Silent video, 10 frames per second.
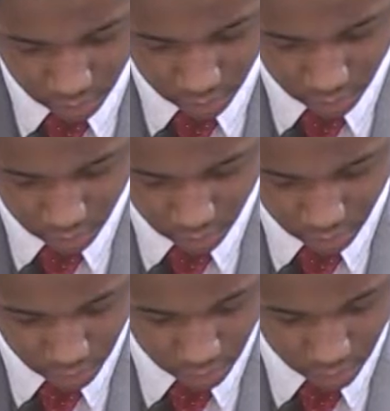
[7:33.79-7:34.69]

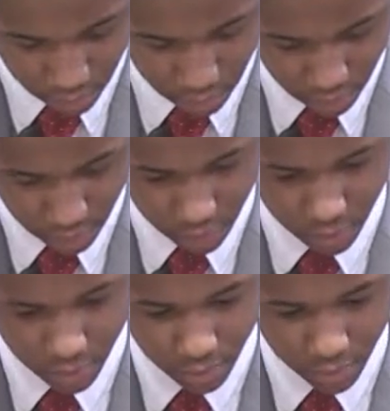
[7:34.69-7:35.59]

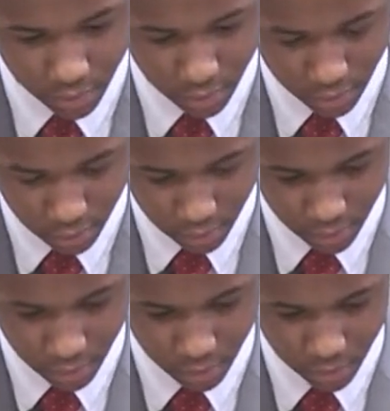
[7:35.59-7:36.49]

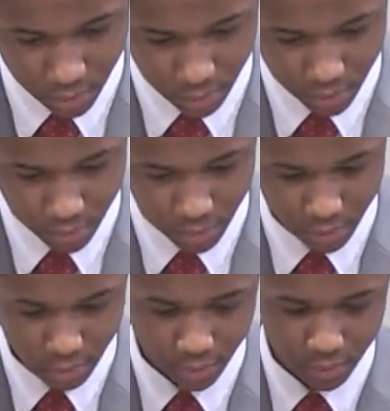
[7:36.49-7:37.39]

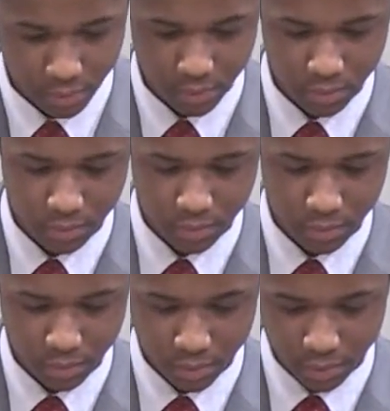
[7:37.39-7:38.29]

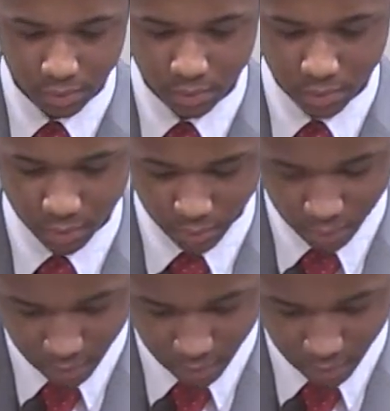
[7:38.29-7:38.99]
No one is speaking in this clip.